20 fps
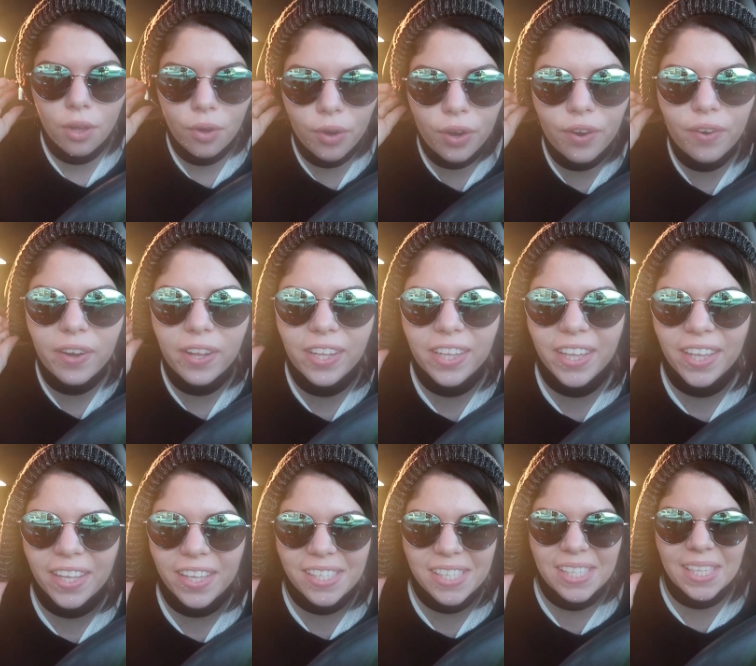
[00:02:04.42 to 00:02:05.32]
Whoa, I look
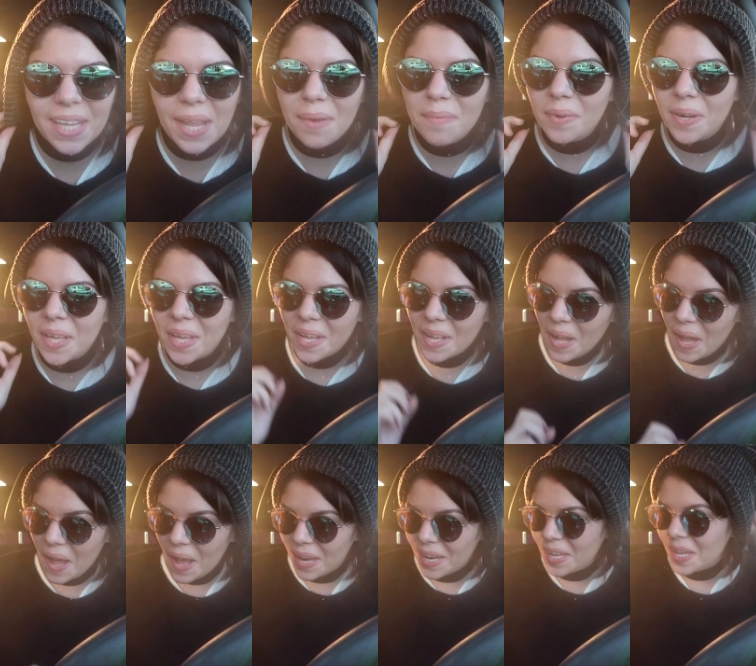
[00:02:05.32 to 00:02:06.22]
like a celebrity
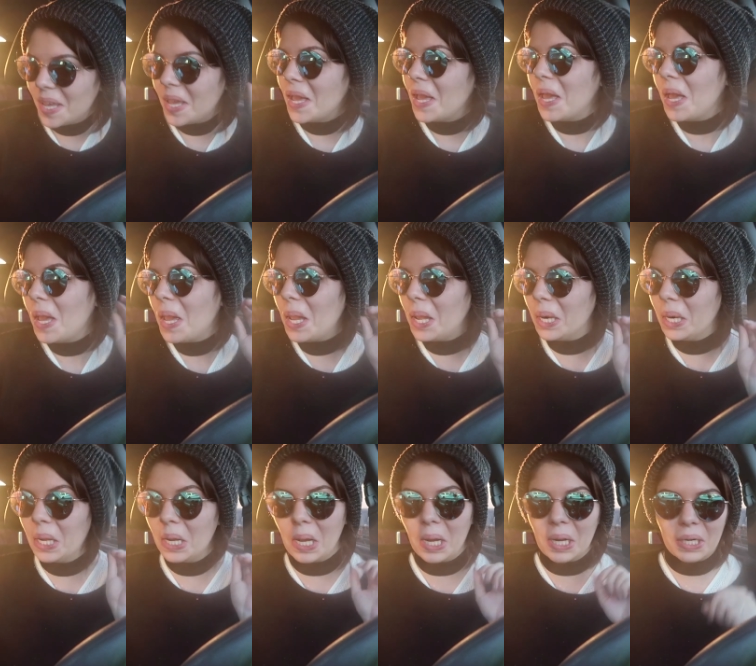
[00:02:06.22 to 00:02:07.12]
gone
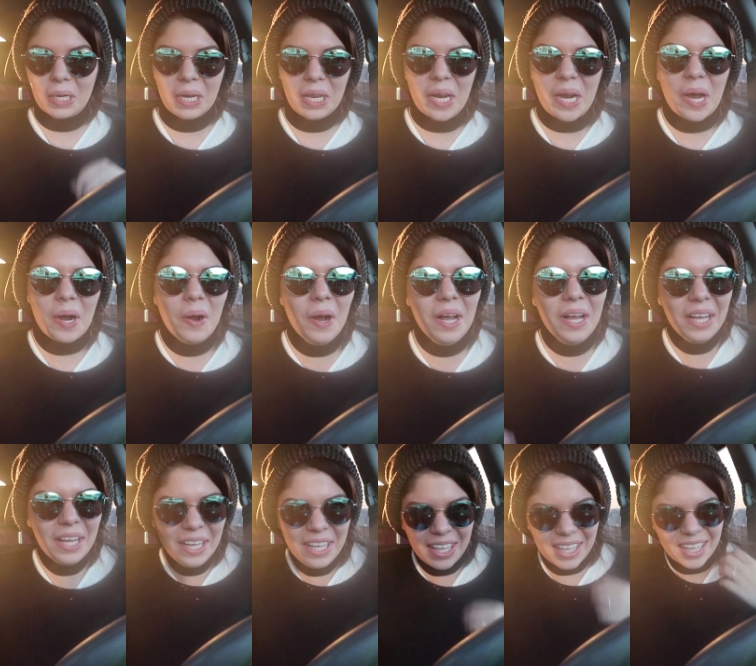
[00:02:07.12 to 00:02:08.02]
incognito.
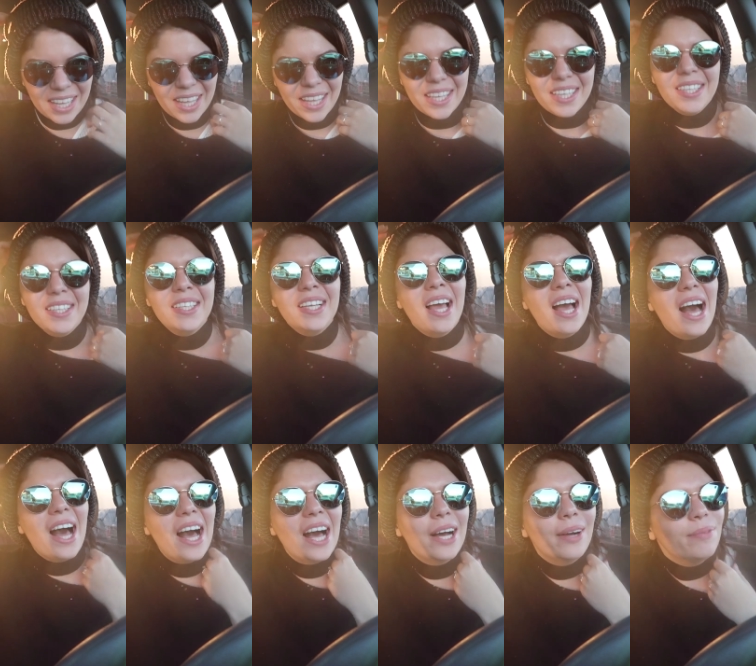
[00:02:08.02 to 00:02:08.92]

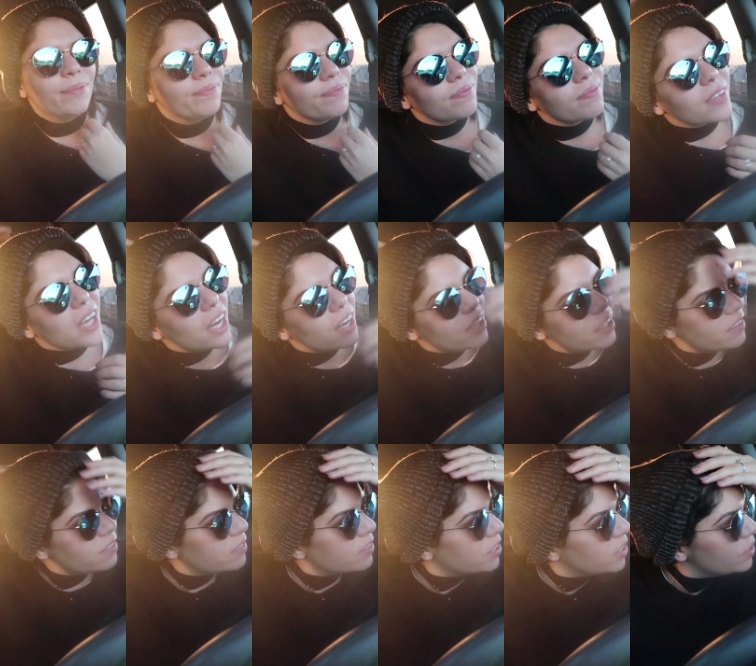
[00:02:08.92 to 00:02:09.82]
Um, I
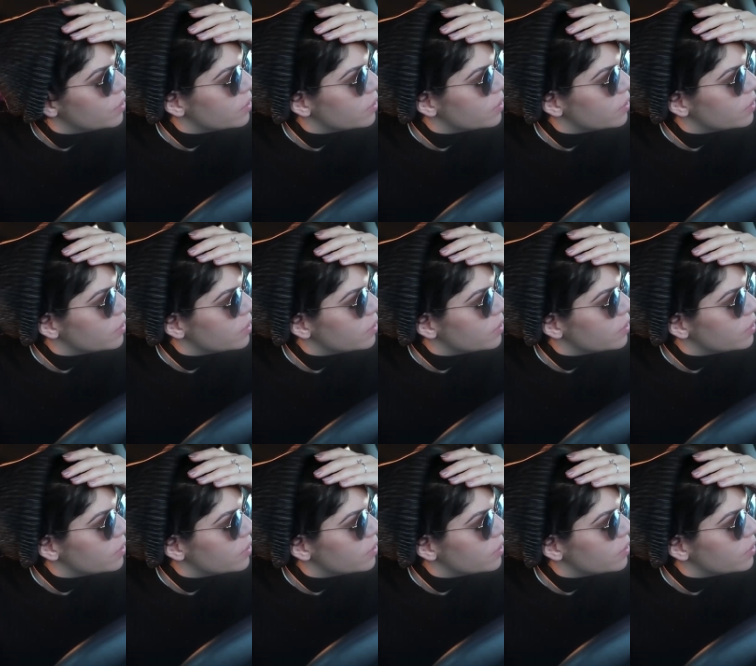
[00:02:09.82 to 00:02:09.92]
don't know if